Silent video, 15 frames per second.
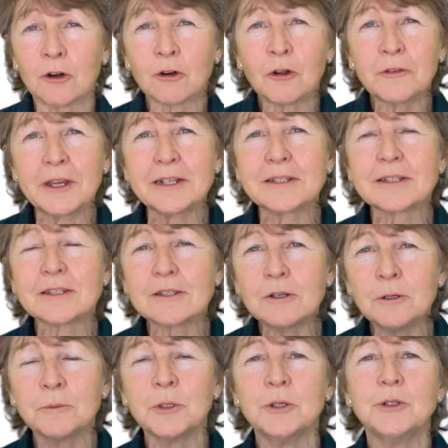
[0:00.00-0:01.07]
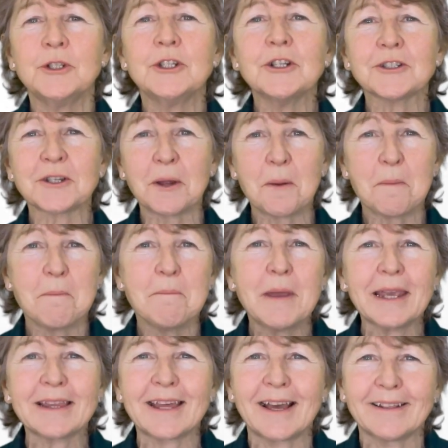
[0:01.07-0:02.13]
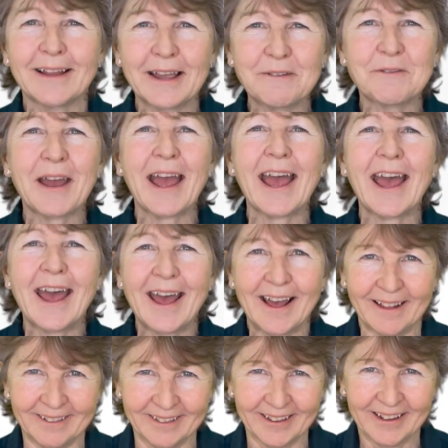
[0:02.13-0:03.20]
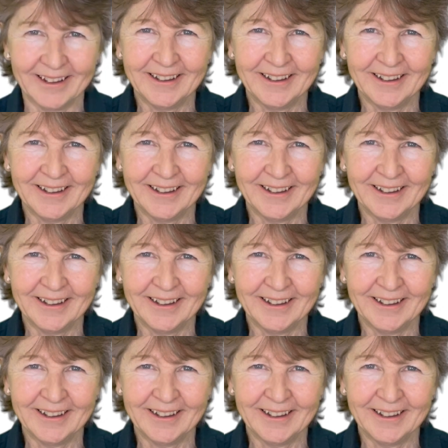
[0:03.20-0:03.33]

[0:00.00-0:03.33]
or are there some who just make their life hell?